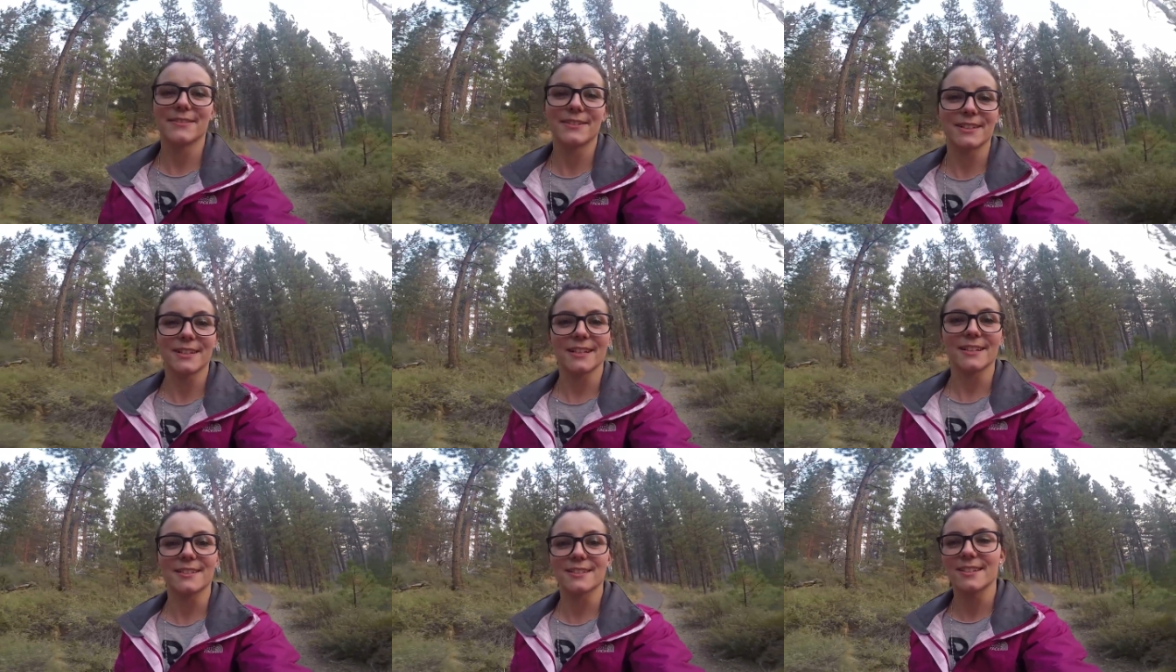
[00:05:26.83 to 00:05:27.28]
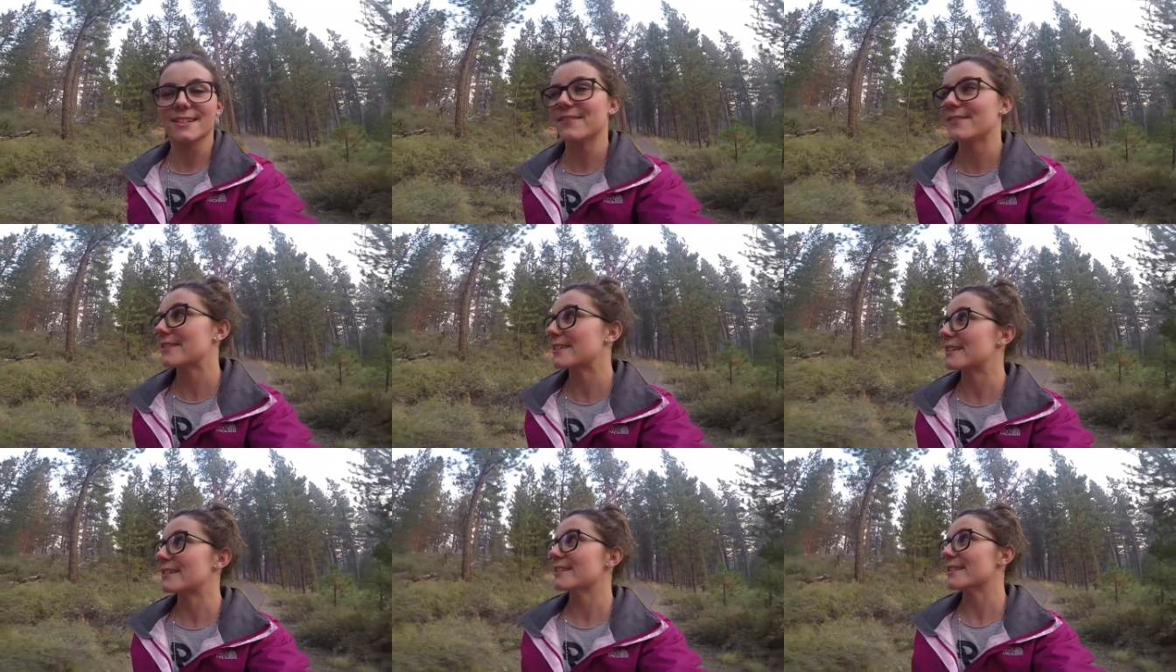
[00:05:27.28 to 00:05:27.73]
footage
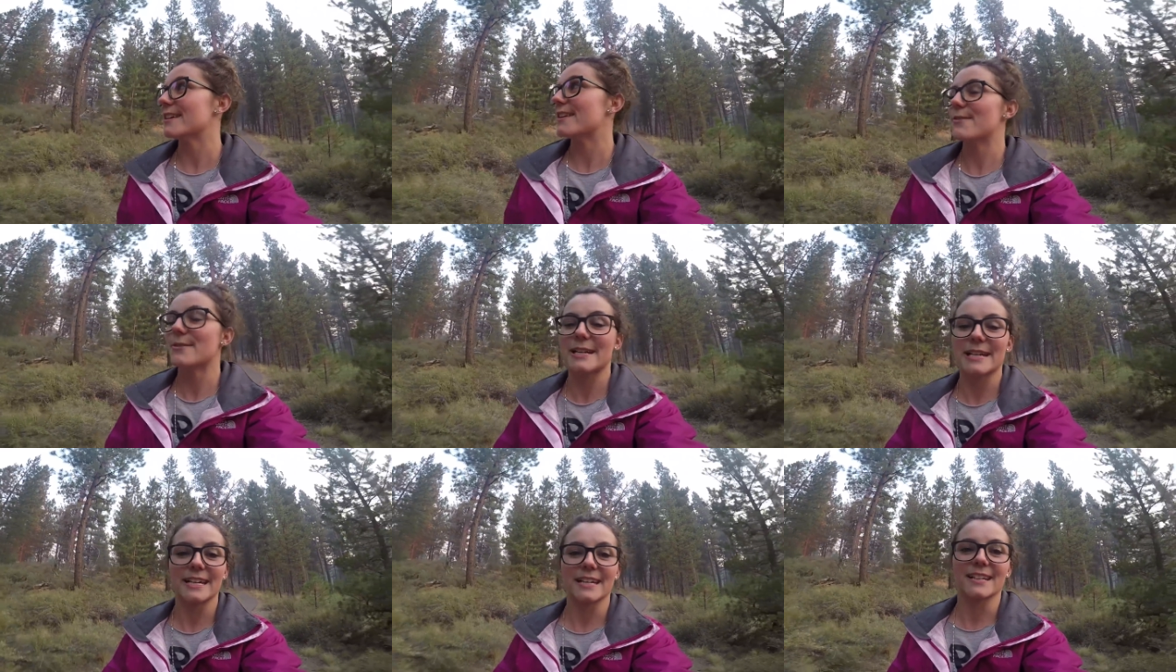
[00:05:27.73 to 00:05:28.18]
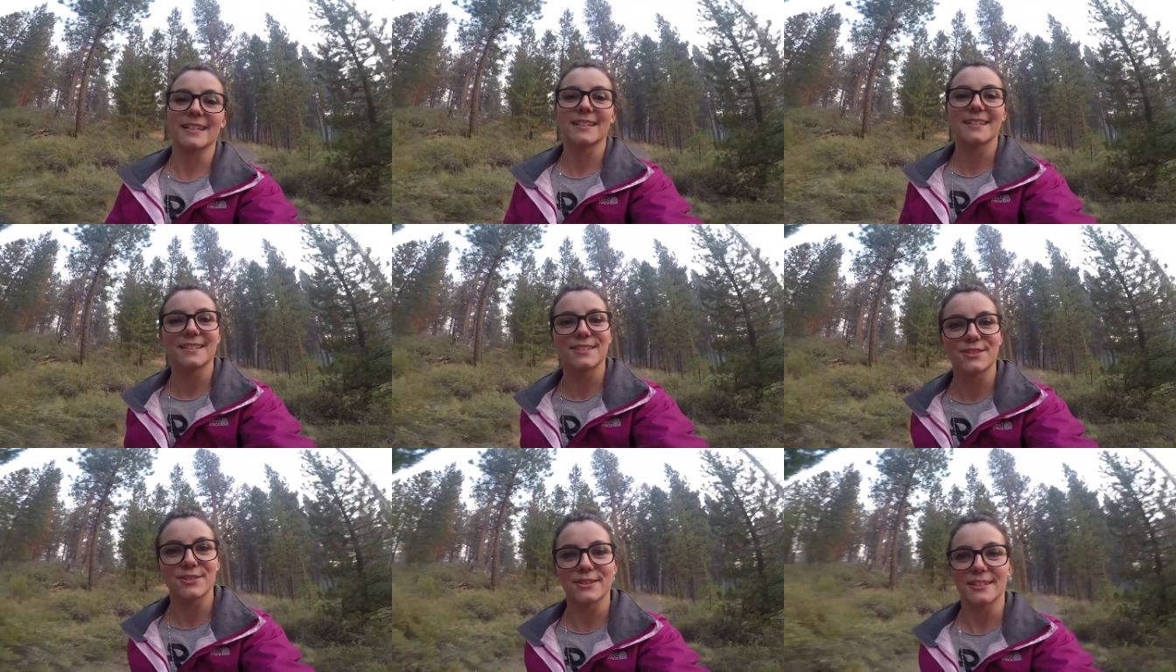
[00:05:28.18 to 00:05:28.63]
of the glowing
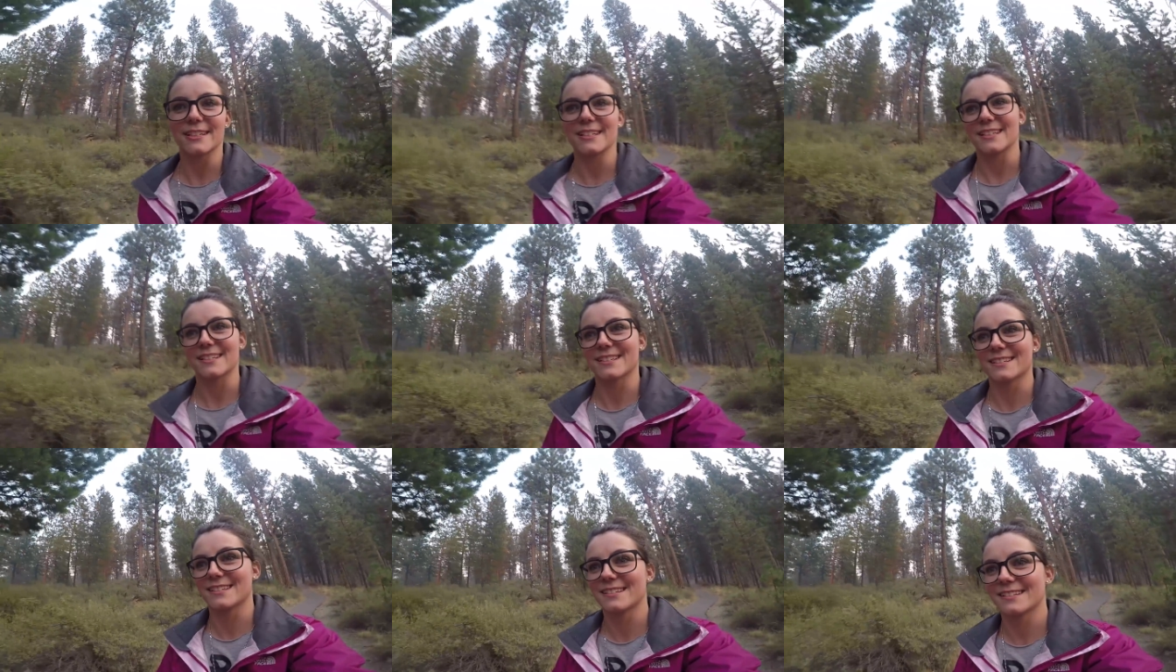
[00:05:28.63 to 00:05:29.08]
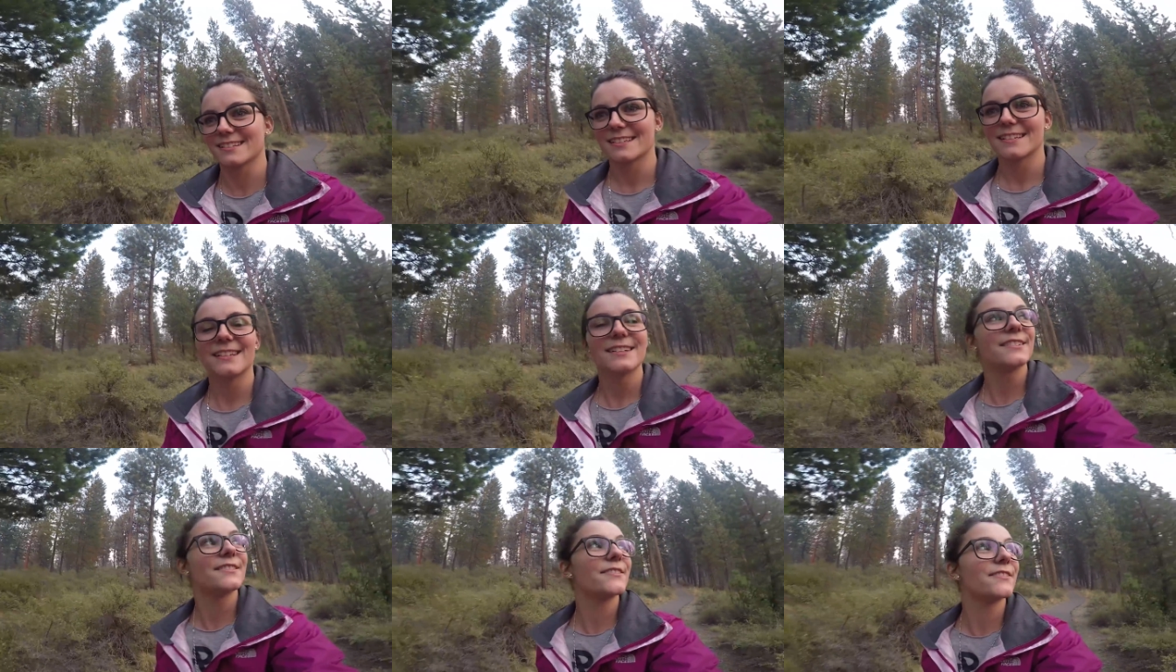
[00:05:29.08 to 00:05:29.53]
trees
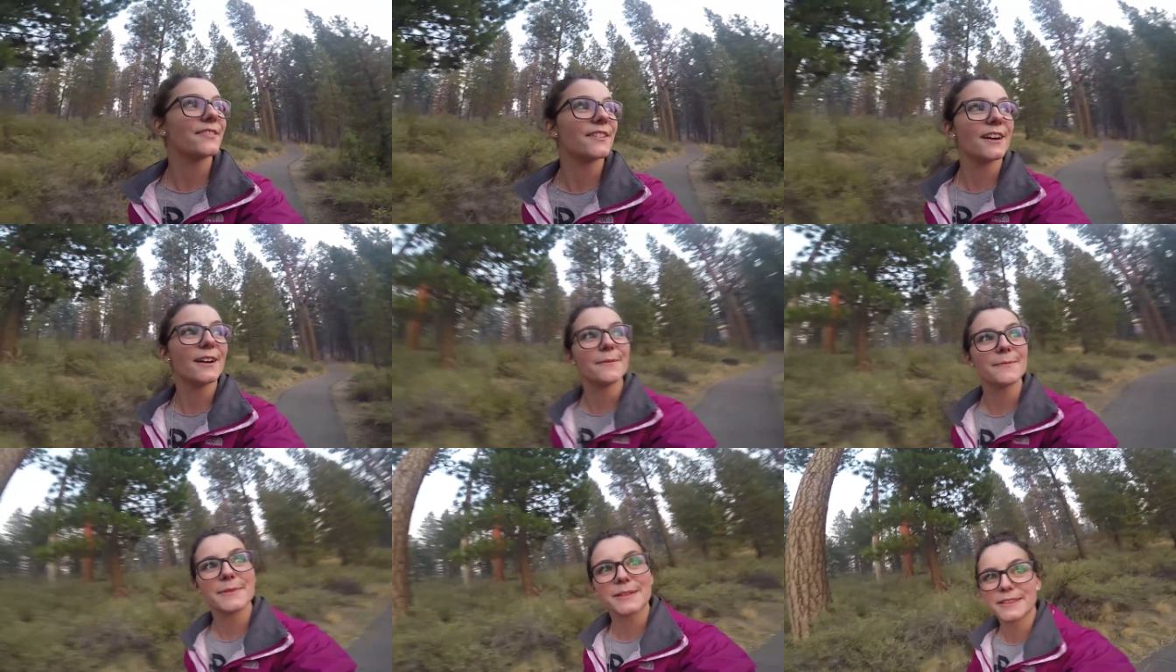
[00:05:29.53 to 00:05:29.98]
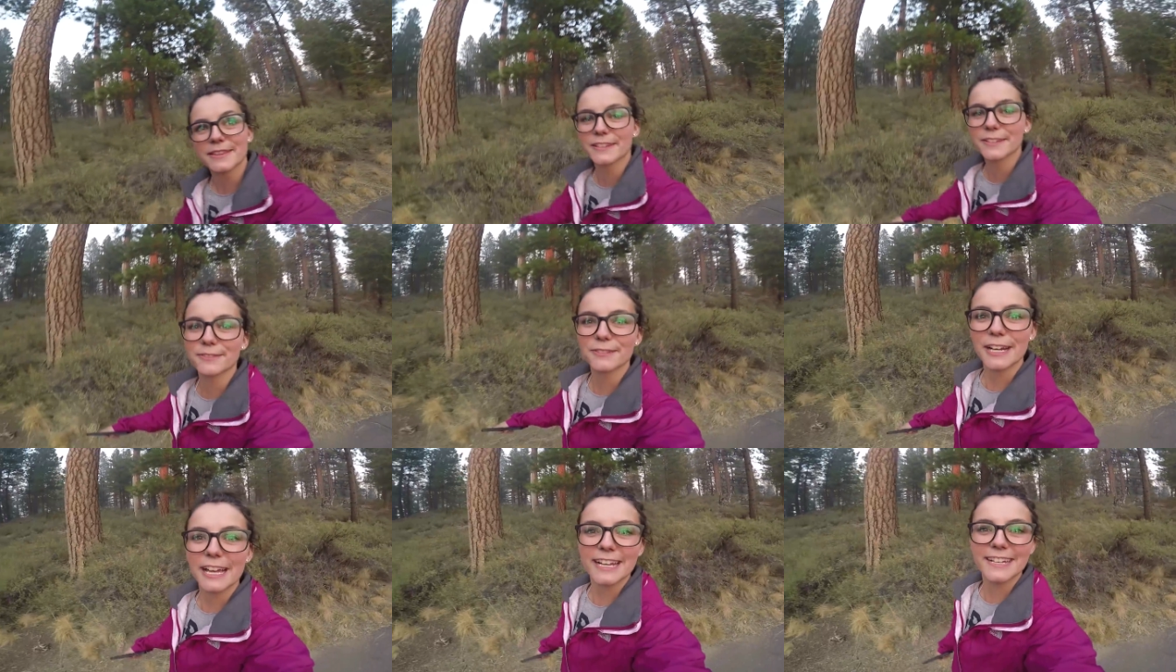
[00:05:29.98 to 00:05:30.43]
from
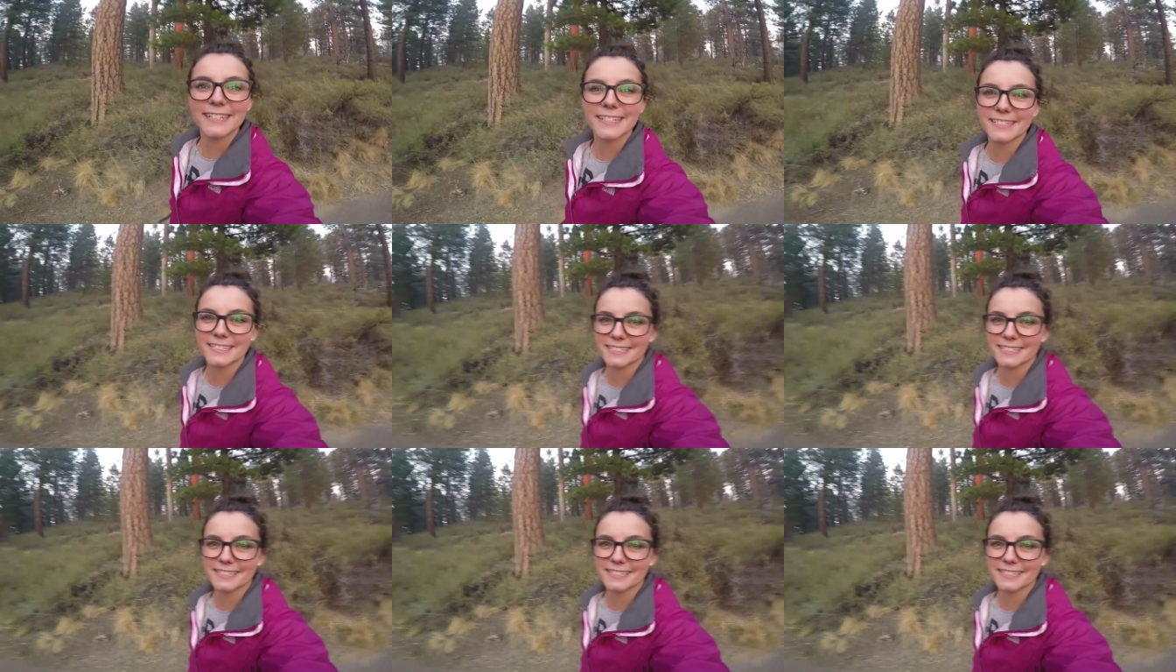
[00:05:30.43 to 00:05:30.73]
the red